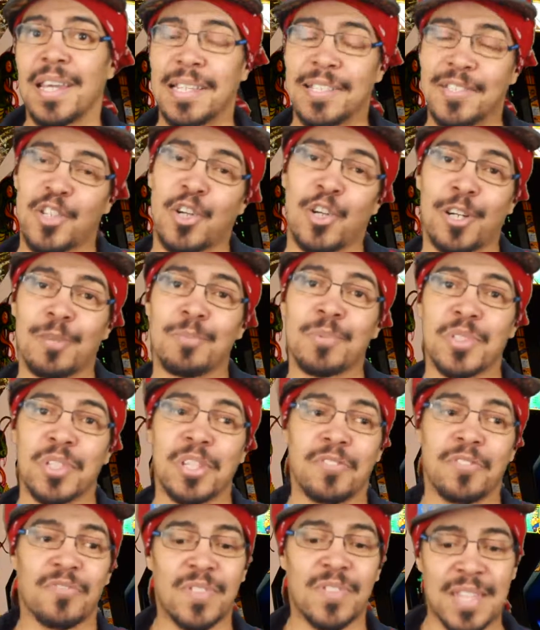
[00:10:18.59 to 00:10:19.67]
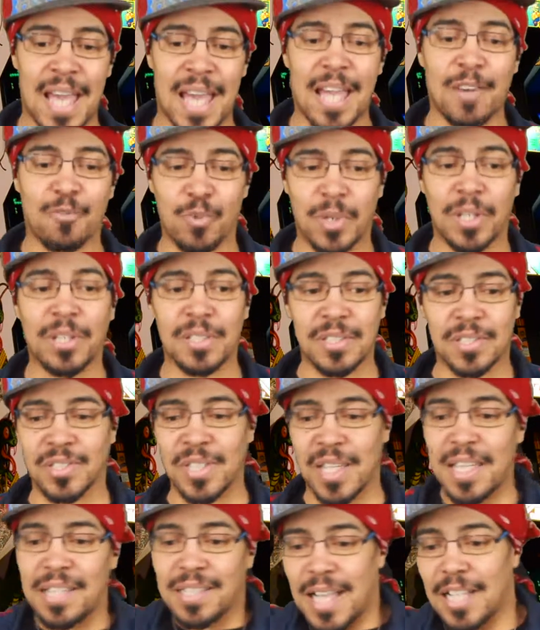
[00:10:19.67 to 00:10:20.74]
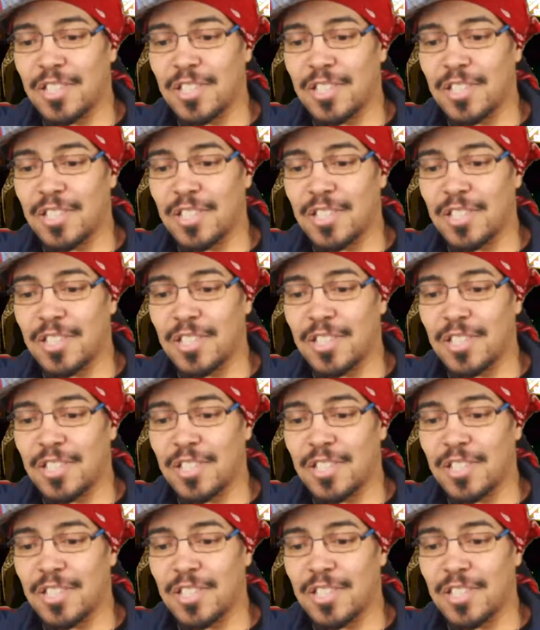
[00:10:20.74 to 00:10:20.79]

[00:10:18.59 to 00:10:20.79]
in terms of that real estate,